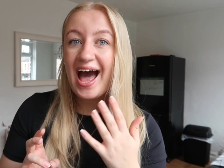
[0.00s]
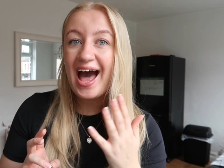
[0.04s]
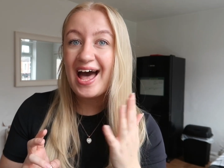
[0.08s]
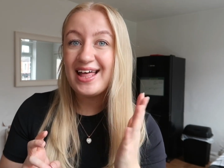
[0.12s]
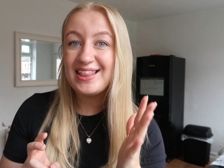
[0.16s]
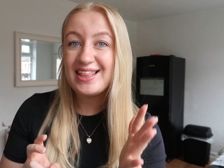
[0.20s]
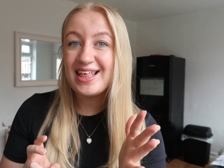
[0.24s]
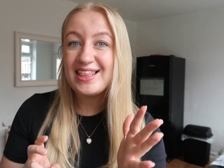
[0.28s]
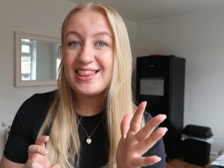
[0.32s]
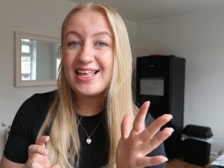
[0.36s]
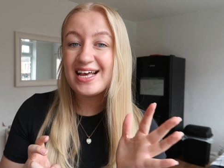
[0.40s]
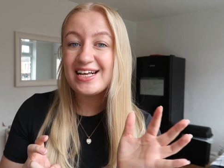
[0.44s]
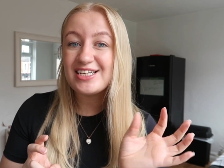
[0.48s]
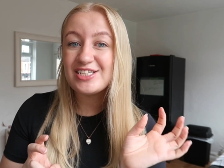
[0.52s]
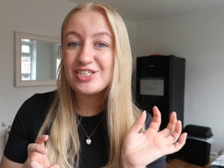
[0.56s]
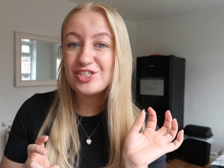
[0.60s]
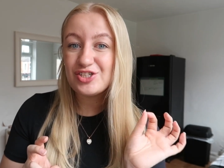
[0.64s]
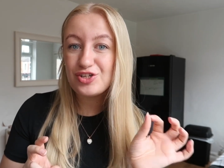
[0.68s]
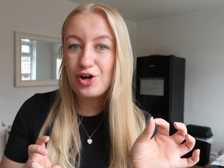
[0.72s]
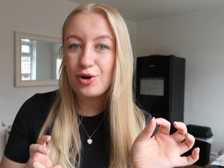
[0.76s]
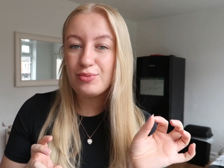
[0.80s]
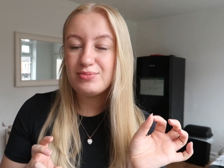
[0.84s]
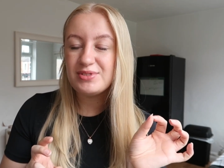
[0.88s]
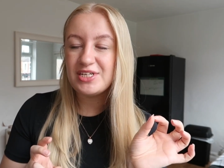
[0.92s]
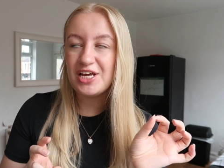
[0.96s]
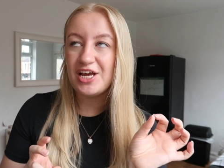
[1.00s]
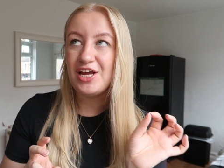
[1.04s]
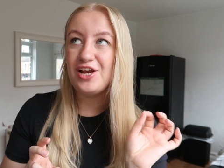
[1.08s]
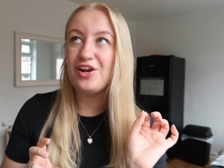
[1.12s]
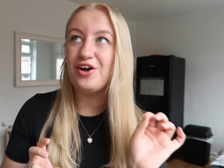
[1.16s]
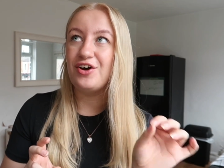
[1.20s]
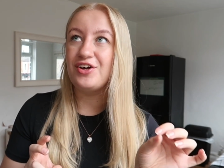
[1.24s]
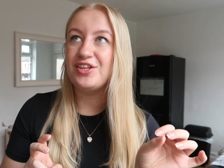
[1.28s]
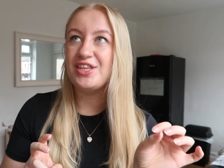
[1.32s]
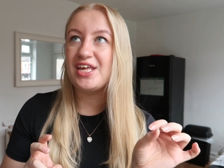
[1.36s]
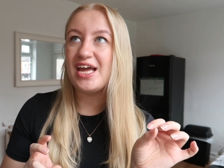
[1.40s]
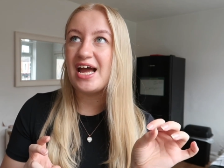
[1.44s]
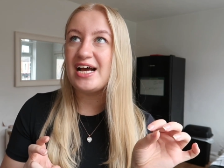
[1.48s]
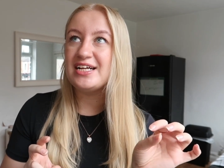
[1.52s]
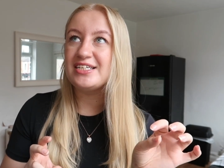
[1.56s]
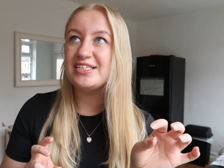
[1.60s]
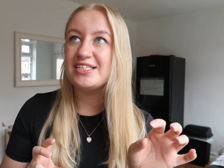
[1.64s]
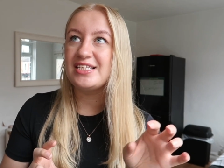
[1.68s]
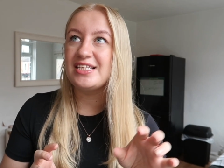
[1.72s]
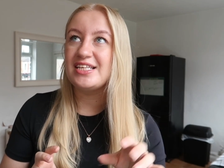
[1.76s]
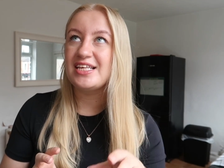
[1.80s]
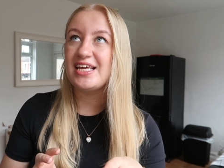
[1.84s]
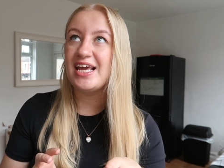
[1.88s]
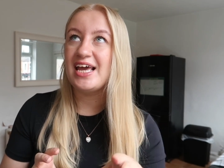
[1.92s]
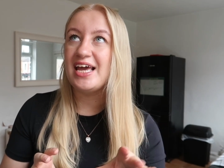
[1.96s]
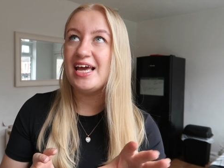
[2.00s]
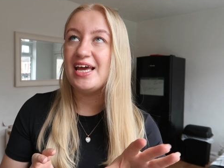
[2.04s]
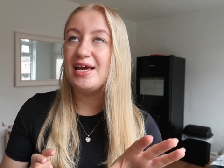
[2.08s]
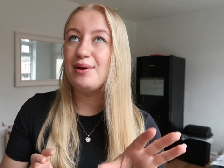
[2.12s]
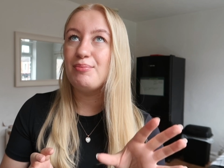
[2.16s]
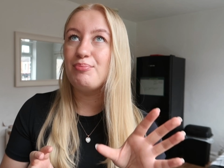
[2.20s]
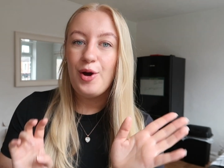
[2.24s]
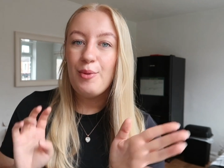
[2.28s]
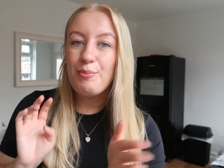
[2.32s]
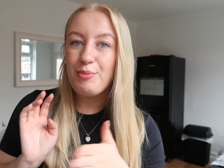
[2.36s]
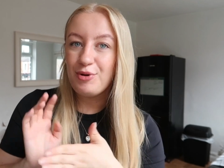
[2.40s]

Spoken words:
and then they stopped it at like the end of the year.